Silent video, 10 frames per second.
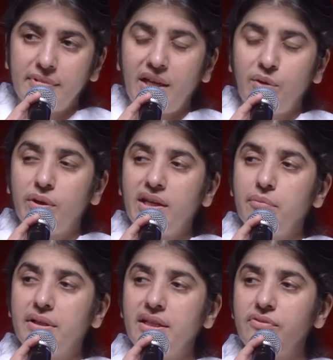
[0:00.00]
And what I
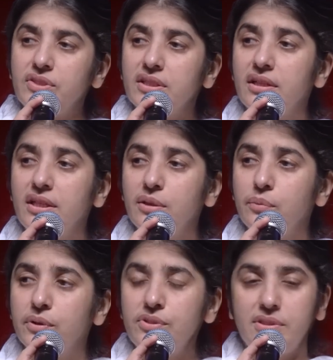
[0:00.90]
believed earlier
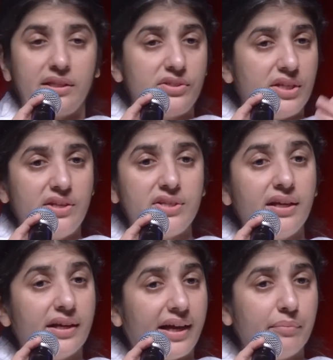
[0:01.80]
was that
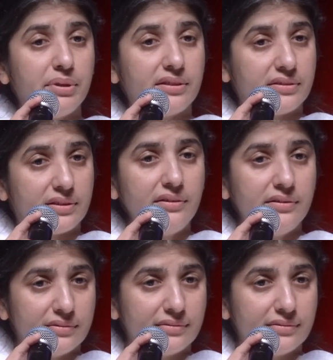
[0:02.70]
changing a habit is the,